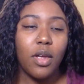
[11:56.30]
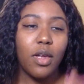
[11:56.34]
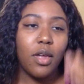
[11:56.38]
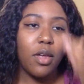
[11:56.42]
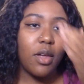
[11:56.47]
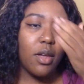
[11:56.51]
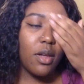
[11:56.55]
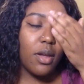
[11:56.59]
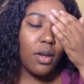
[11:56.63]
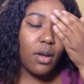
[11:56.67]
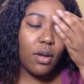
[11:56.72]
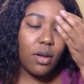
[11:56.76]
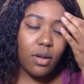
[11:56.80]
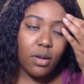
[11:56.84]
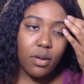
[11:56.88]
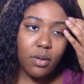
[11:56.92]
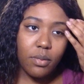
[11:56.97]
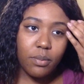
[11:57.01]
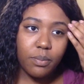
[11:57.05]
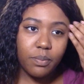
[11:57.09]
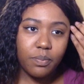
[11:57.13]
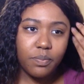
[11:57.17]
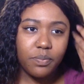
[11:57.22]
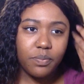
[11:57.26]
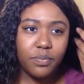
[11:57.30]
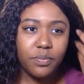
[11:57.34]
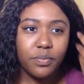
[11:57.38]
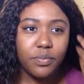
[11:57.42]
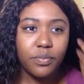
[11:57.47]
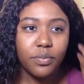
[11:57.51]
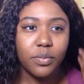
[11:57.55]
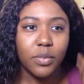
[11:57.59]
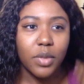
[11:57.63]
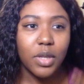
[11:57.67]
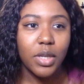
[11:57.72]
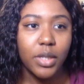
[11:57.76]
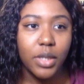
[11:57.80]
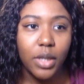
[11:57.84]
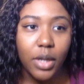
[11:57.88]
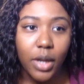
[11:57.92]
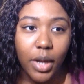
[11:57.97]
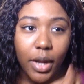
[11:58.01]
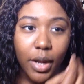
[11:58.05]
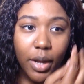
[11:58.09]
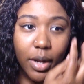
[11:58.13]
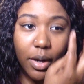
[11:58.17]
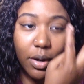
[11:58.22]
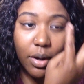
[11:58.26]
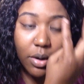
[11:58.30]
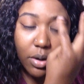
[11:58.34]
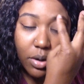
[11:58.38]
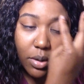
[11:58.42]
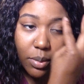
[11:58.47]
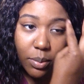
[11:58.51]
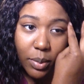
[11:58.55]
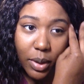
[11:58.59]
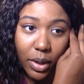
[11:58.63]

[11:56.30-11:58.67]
It's a hair in my